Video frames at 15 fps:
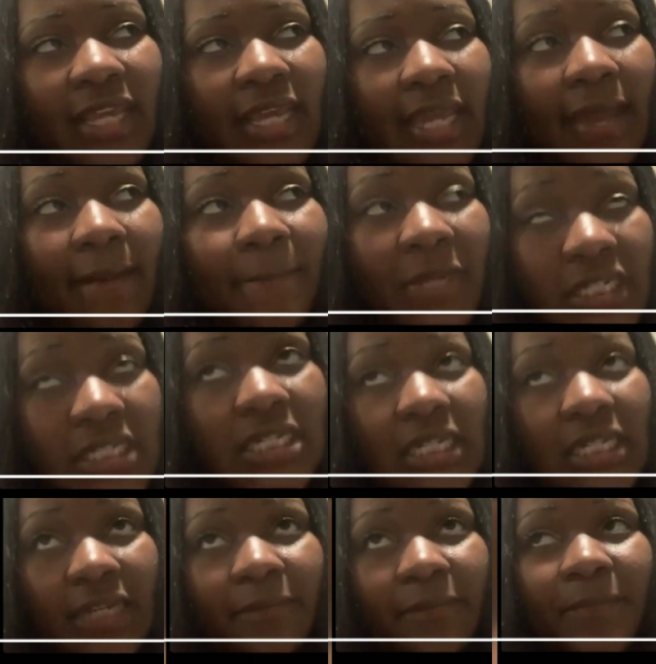where they at
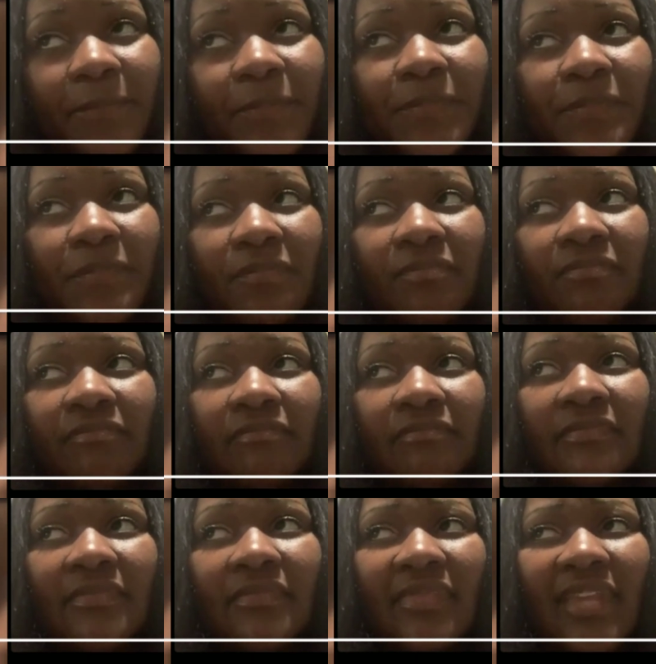mentally,
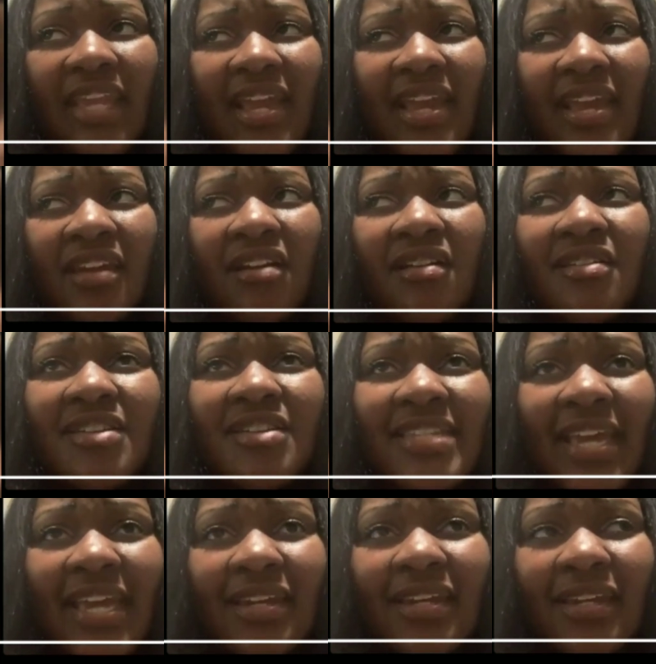and
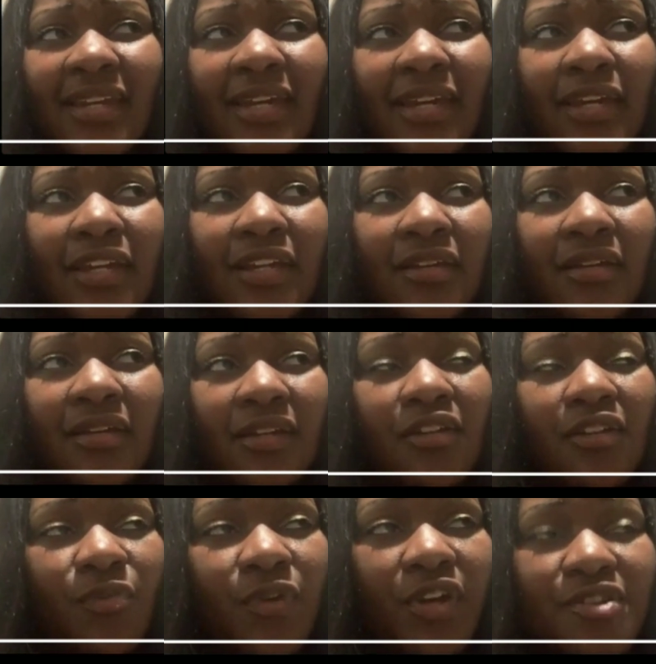understanding that,
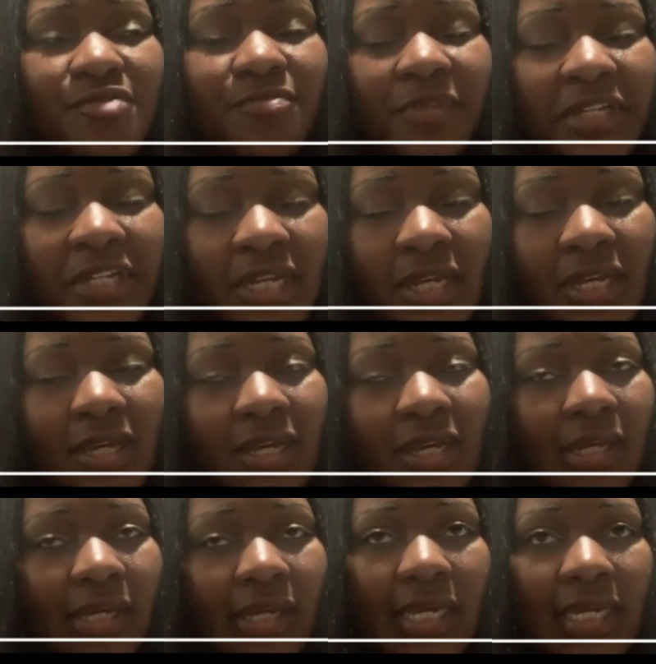you know, we're human.
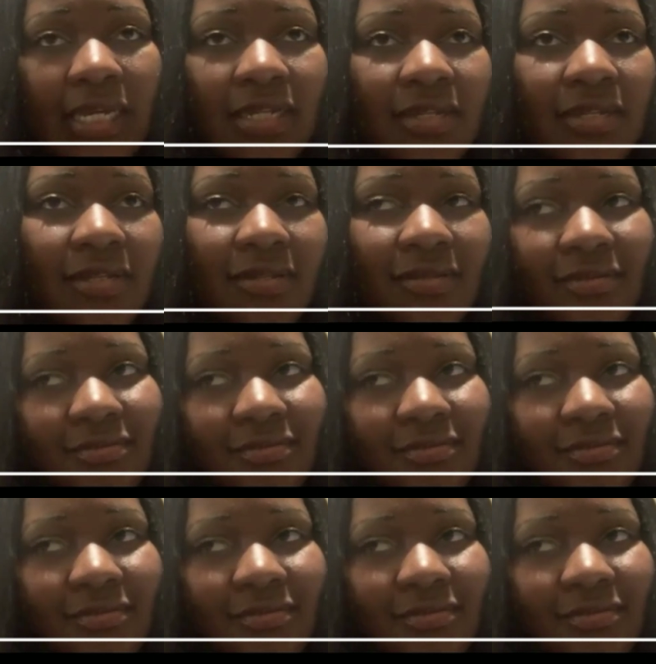It's